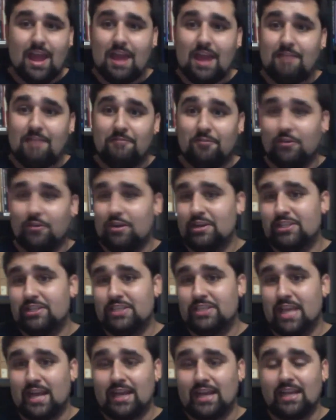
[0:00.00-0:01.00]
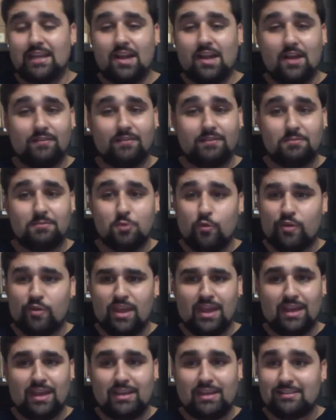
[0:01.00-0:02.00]
every second of the
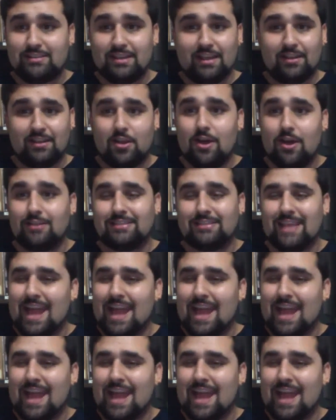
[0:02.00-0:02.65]
movie, and it doesn't get lost.